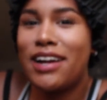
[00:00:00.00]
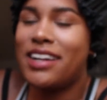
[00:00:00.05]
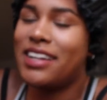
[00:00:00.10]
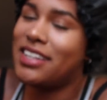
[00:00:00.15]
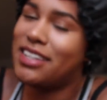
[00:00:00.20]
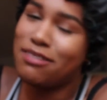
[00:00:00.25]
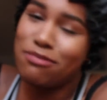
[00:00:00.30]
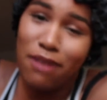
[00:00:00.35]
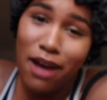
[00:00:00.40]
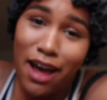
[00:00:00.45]
and
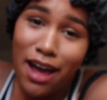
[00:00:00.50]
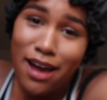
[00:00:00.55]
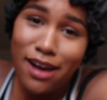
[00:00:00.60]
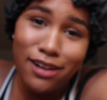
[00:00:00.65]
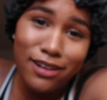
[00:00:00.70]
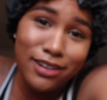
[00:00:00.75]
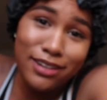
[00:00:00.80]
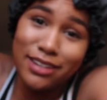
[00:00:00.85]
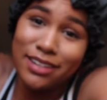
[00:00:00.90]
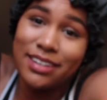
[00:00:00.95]
I
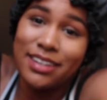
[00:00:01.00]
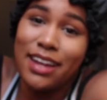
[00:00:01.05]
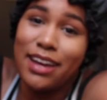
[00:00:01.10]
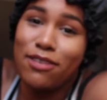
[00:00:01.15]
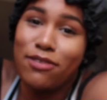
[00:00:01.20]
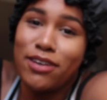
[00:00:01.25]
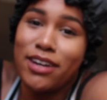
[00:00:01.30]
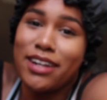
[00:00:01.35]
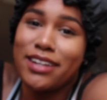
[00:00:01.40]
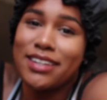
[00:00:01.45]
smile because,
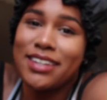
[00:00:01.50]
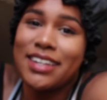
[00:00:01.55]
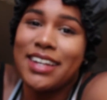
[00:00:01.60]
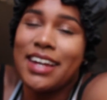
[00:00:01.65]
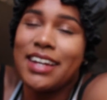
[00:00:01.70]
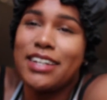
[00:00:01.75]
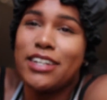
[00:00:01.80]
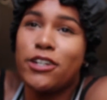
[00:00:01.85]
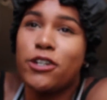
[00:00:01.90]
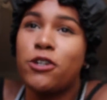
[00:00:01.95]
like, what else could
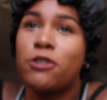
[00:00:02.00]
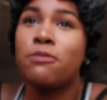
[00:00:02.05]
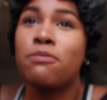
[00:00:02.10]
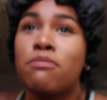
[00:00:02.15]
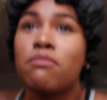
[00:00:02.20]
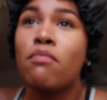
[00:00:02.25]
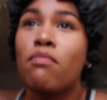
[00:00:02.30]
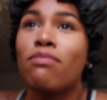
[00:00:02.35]
I do?